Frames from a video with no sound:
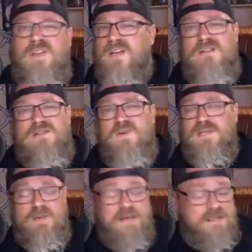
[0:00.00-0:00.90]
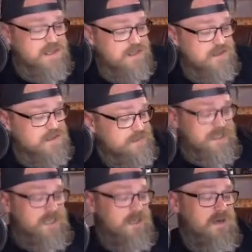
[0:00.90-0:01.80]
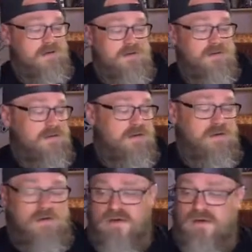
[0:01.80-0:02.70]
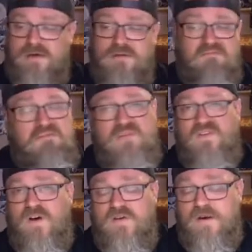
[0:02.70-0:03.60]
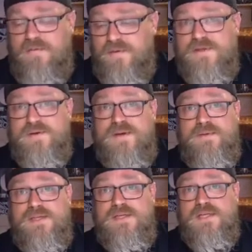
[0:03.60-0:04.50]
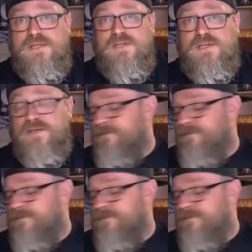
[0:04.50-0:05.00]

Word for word: I think 20p each, something like that. You've got to grab them when they're 20p each.